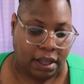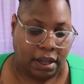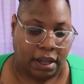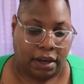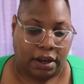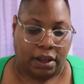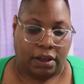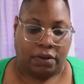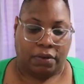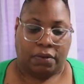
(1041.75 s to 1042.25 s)

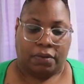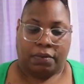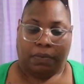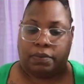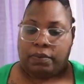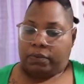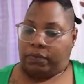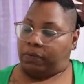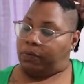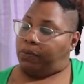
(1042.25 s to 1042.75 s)
you know,
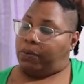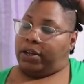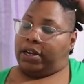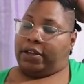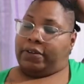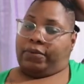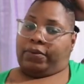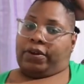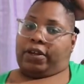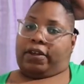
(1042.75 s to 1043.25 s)

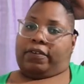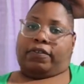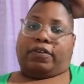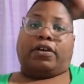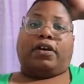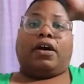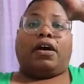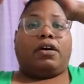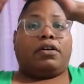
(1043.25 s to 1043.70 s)
whatever.